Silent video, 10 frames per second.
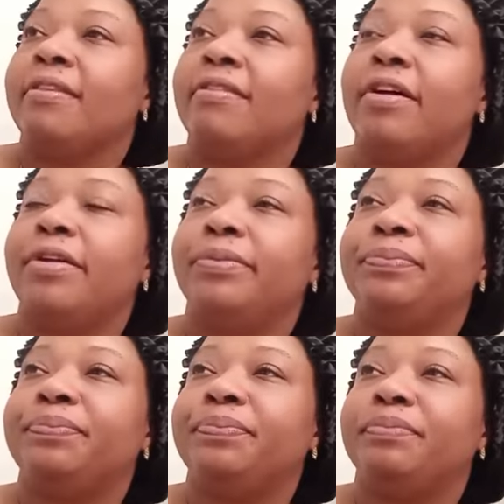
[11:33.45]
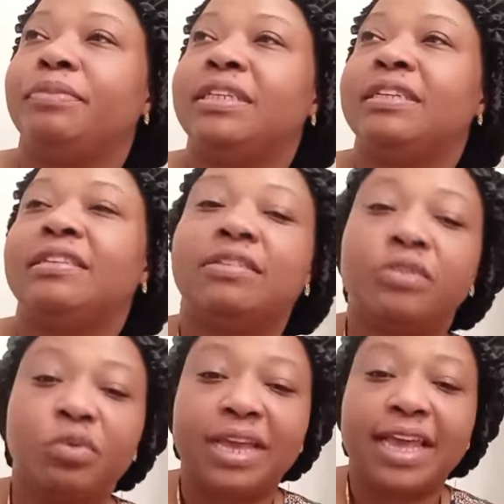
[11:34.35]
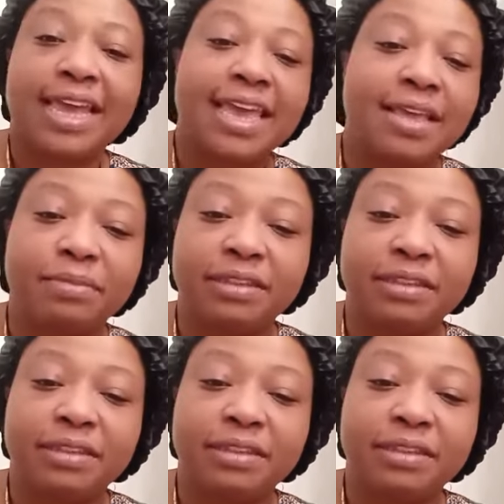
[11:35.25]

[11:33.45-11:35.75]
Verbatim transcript: so, but this is the way I am.